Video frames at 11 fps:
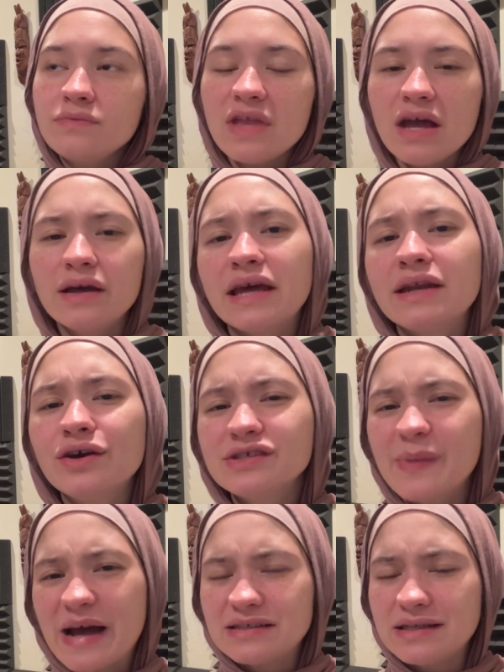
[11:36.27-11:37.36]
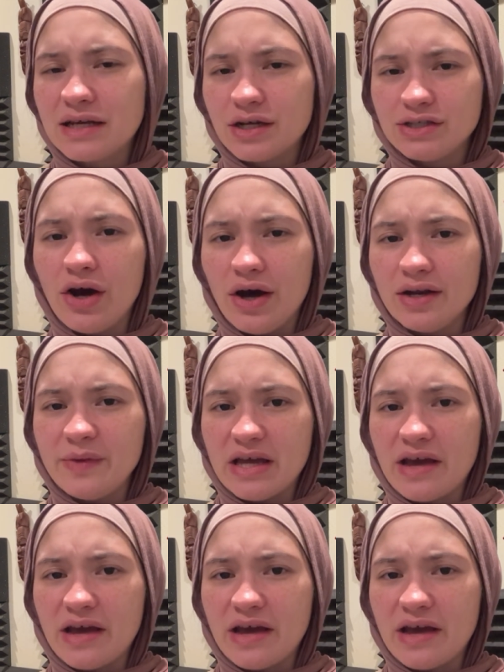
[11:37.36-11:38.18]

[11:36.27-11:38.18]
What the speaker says: again, it goes back to that autonomy.